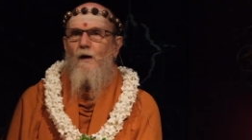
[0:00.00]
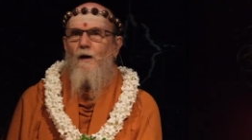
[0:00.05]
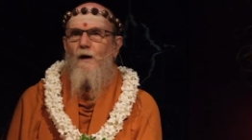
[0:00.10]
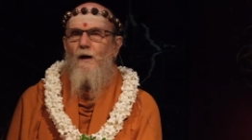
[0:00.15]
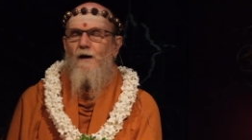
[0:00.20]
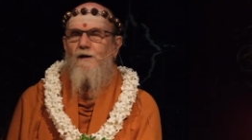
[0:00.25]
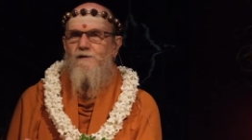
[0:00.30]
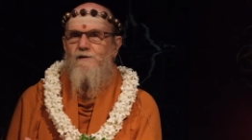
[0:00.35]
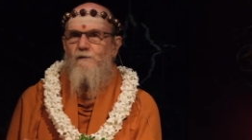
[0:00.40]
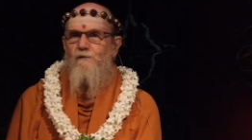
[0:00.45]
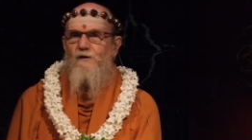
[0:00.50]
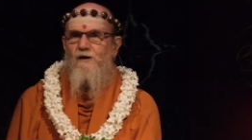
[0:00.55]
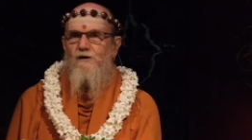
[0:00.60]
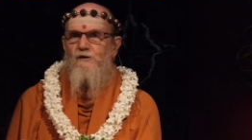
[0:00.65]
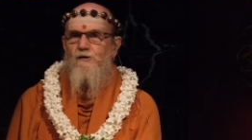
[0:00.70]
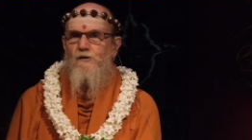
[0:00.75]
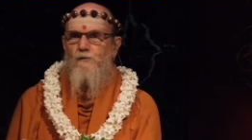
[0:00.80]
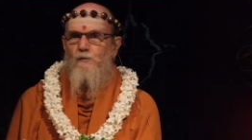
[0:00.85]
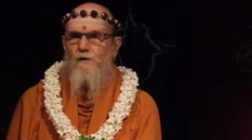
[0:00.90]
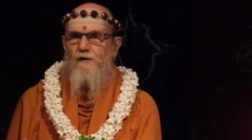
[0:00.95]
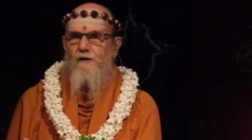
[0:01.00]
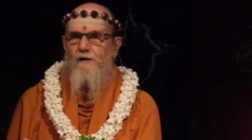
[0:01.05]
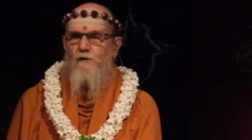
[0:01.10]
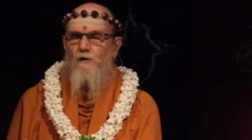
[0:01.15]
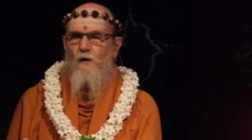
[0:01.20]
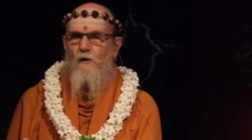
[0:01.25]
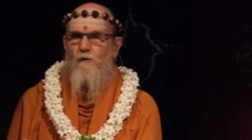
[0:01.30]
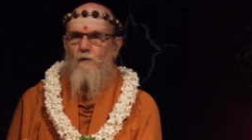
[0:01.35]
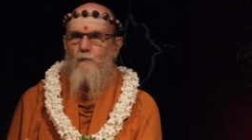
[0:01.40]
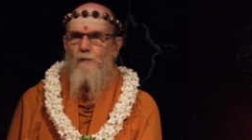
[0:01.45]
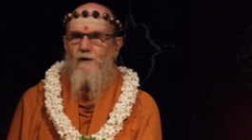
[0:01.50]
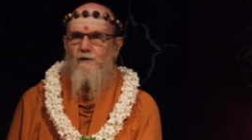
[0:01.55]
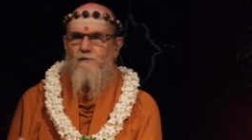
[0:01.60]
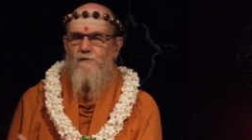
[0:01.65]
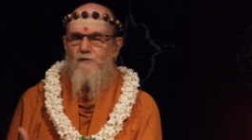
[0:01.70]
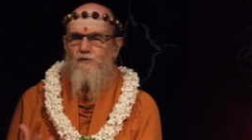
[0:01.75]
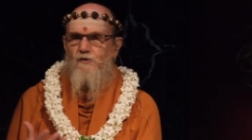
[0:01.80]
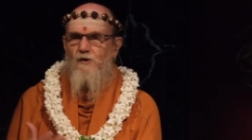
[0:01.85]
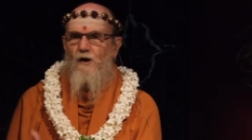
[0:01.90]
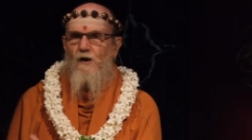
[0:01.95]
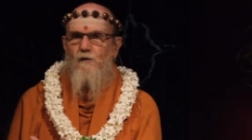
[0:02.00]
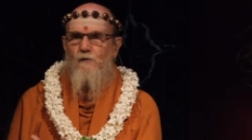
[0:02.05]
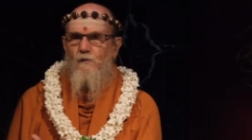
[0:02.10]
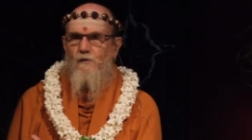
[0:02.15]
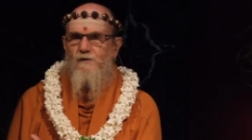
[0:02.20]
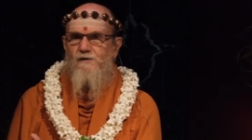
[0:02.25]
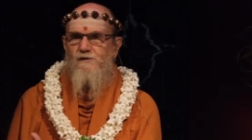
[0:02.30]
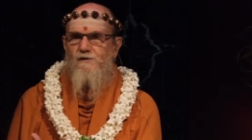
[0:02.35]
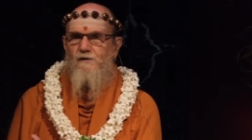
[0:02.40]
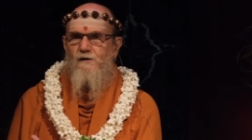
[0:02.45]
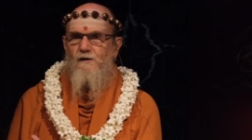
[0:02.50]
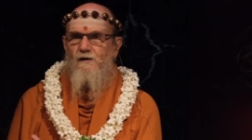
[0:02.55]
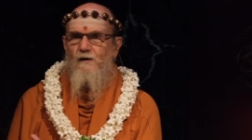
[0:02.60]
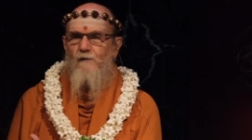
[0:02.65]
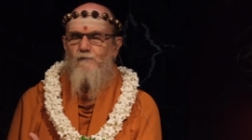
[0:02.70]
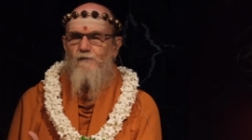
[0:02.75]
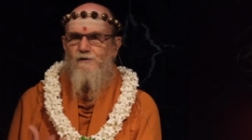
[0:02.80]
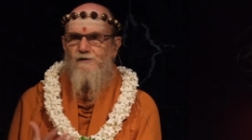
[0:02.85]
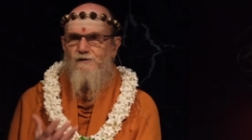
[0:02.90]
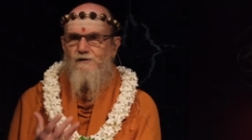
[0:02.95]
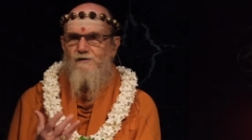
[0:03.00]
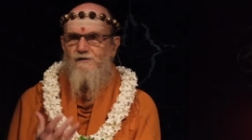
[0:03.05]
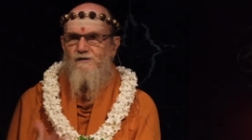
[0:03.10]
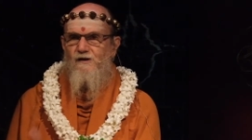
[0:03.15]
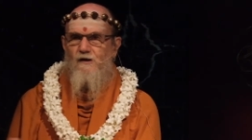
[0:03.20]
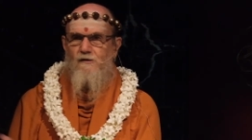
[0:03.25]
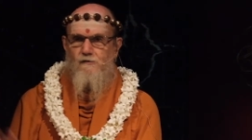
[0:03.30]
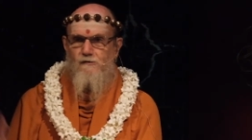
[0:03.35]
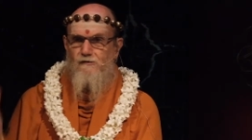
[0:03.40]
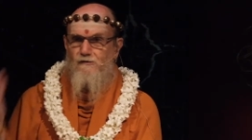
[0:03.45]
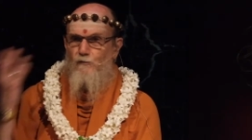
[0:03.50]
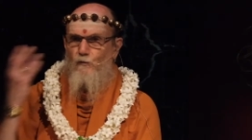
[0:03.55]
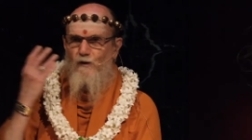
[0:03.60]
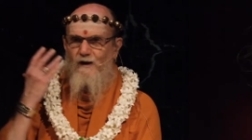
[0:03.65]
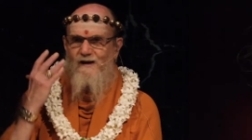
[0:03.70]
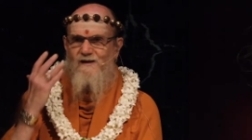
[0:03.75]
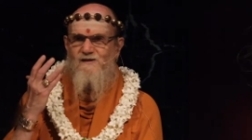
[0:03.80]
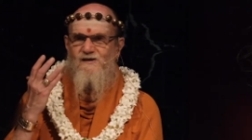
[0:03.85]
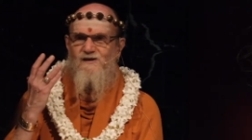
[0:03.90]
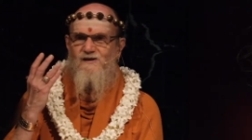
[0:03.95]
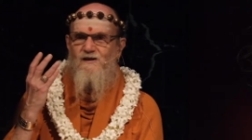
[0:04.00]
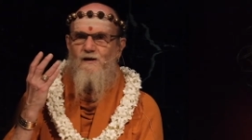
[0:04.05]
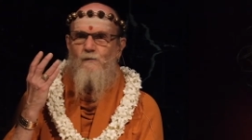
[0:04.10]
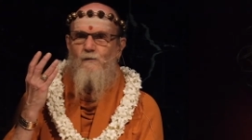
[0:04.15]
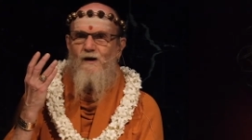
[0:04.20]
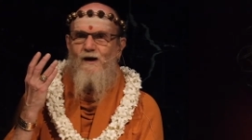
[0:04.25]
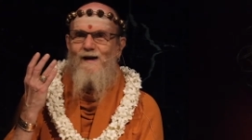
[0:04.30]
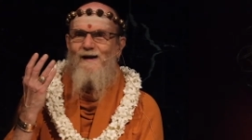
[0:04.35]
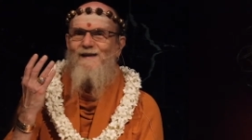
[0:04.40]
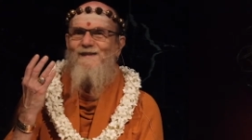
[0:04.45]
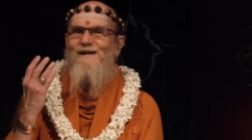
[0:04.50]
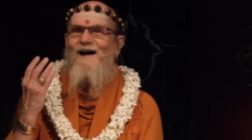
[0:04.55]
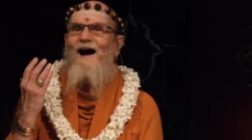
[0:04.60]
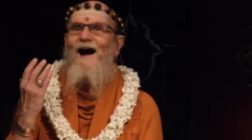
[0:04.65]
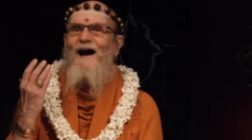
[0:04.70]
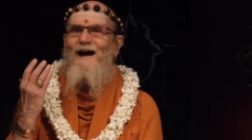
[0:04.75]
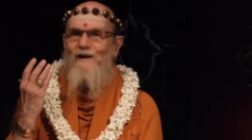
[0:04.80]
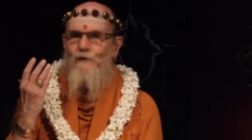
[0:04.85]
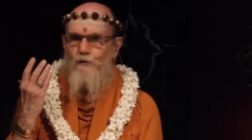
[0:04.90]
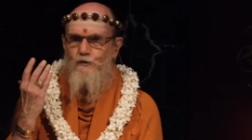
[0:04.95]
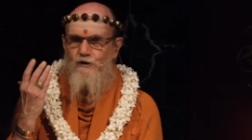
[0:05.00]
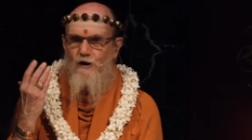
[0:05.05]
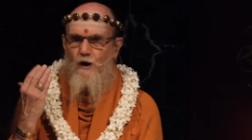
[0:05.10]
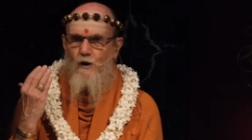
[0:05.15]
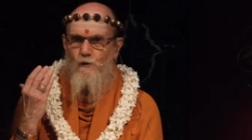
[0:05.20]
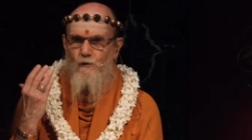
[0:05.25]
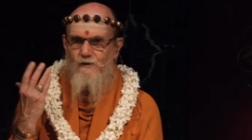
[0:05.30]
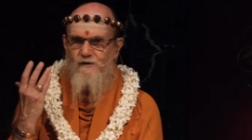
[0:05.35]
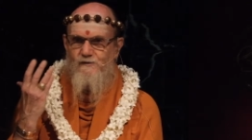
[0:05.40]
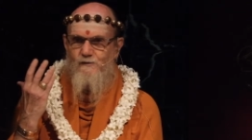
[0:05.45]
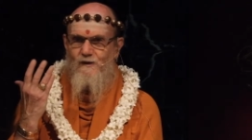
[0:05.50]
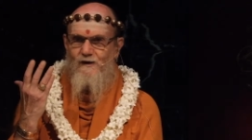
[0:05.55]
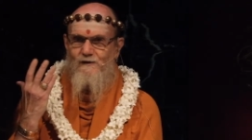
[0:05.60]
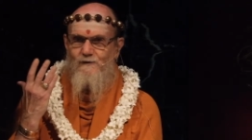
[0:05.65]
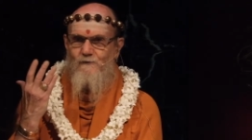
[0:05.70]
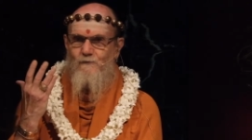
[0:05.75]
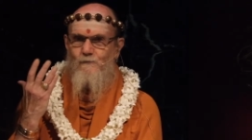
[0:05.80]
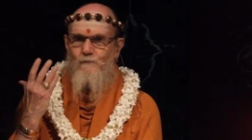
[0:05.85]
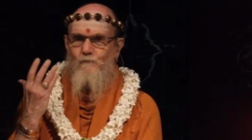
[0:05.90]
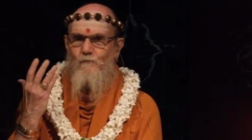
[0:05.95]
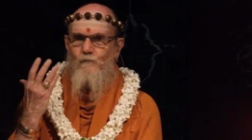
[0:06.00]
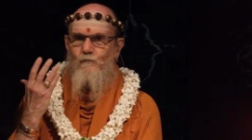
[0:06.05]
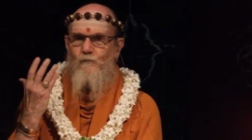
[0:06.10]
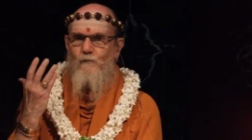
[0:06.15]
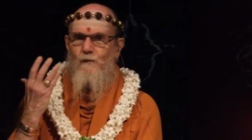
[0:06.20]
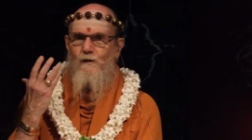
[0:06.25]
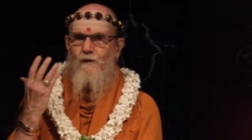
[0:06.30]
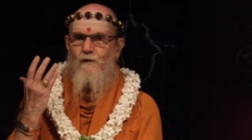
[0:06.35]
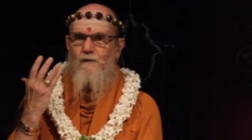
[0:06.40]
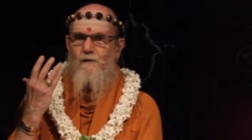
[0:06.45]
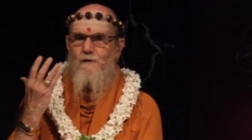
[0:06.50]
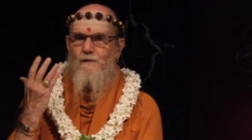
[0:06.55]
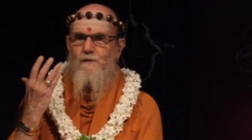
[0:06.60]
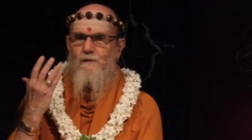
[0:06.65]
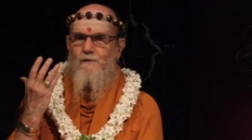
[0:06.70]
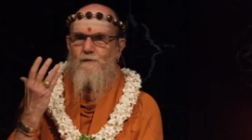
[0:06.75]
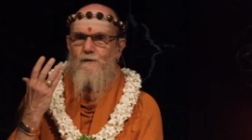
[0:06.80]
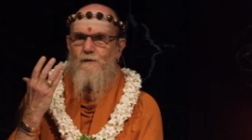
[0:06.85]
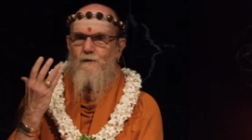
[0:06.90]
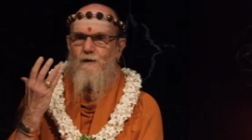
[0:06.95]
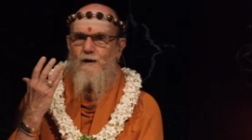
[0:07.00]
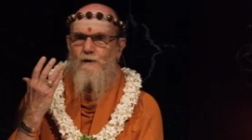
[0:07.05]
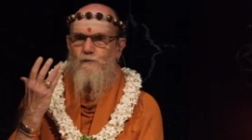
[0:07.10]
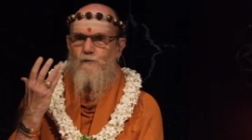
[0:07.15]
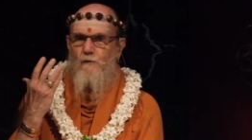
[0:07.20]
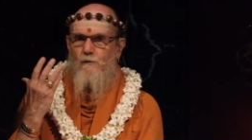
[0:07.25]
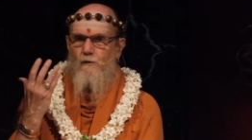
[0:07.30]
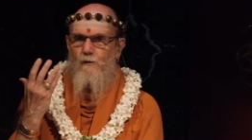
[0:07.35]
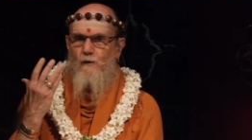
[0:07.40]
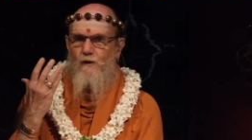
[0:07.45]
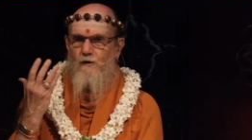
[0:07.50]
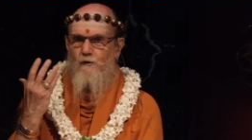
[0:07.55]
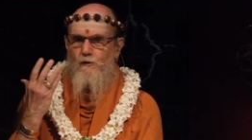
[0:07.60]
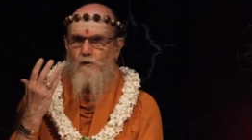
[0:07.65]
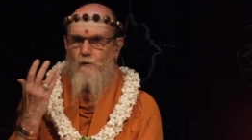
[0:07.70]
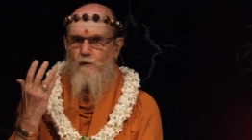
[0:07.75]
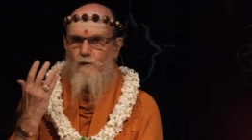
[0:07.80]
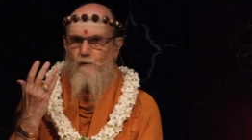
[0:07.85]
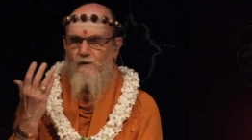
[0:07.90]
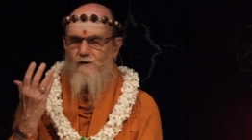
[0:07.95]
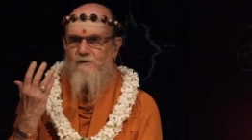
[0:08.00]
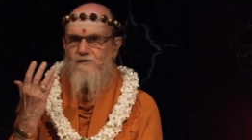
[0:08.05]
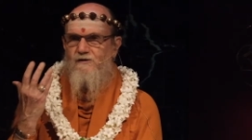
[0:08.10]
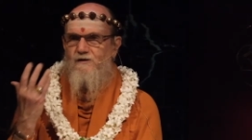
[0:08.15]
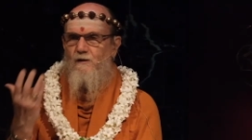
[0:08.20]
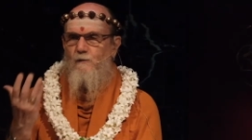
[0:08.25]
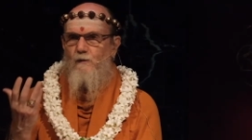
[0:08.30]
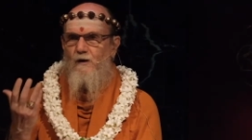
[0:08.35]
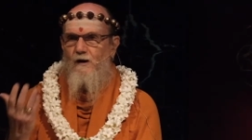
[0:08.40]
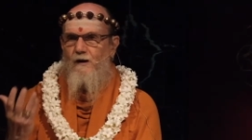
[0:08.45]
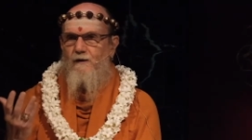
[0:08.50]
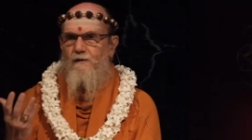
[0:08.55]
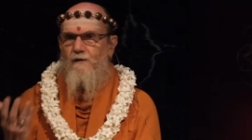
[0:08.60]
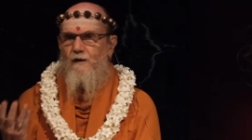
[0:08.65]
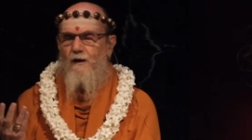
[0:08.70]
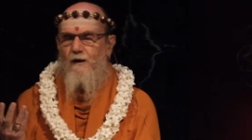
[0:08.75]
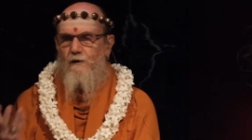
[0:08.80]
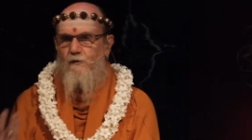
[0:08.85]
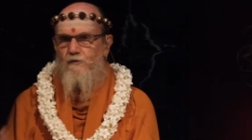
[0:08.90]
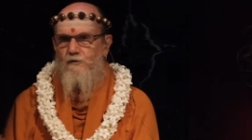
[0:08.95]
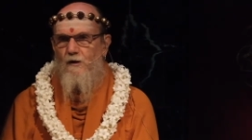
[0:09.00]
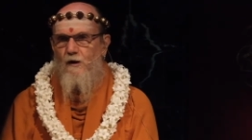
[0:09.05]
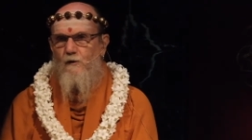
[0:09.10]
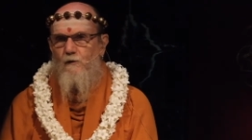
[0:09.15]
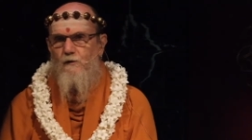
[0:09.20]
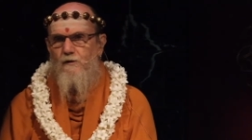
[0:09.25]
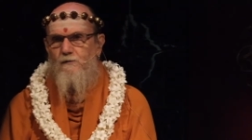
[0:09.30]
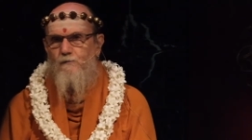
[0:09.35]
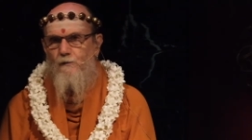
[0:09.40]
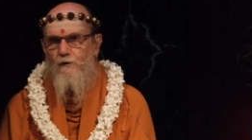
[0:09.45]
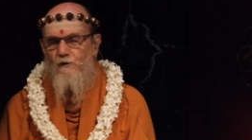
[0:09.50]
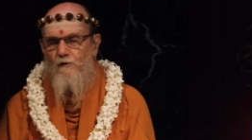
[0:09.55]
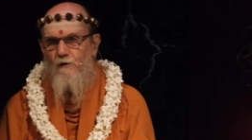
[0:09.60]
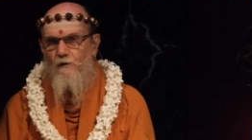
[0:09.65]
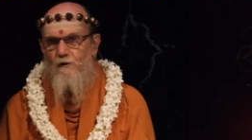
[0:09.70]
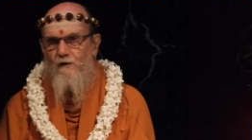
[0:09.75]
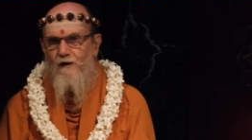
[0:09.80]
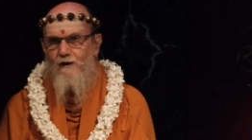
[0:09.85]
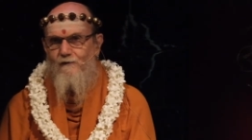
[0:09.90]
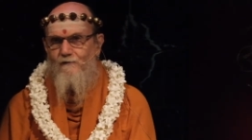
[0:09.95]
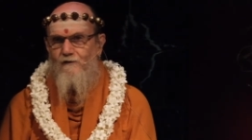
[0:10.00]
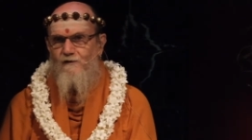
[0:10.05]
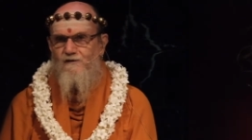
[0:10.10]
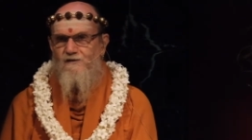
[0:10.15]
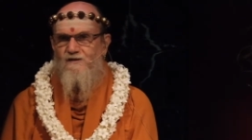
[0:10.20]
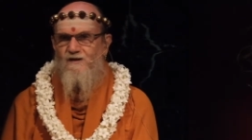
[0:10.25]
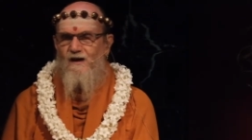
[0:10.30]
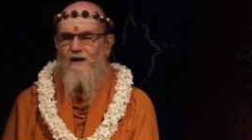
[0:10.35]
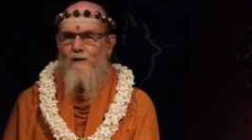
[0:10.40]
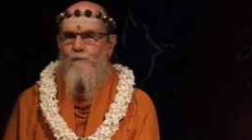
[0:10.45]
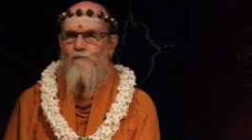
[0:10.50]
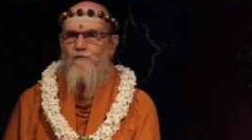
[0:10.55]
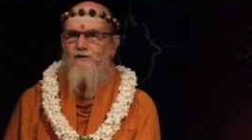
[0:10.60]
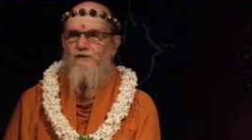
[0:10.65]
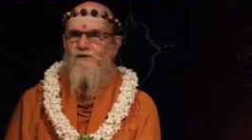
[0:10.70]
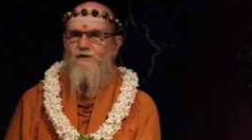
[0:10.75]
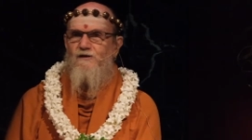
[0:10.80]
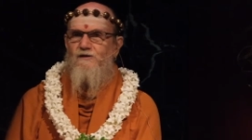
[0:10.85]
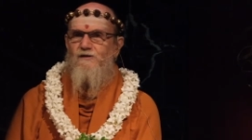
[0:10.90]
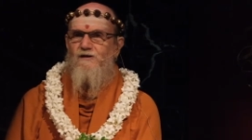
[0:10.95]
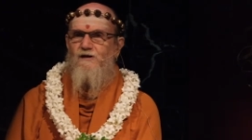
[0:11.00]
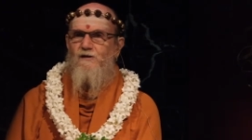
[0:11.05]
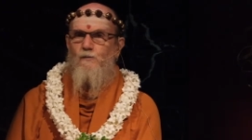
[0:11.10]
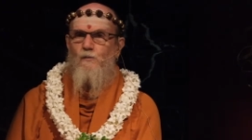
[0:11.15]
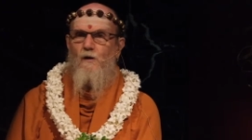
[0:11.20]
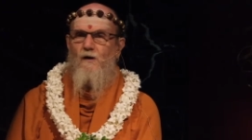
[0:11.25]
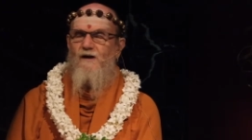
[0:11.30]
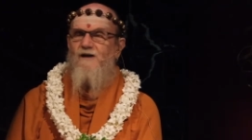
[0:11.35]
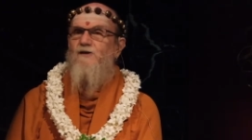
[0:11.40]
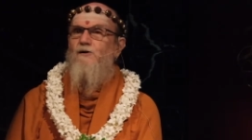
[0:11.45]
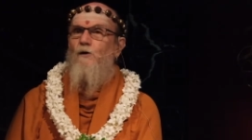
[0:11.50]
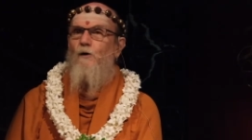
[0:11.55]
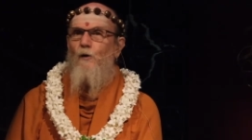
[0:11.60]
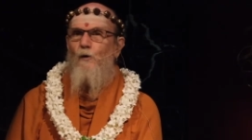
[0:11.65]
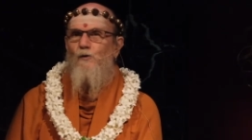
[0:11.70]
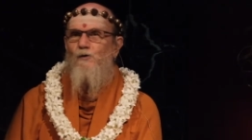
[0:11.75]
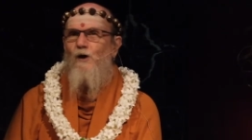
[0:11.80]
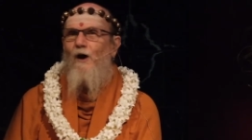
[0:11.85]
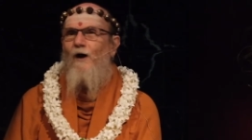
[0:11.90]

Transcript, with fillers: lots of teachers, when they talk about the chakras, the emphasis on let's stimulate the higher chakras, right? That's what we want to do. We want to stimulate the higher chakras. Gurudeva's emphasis is well, let's close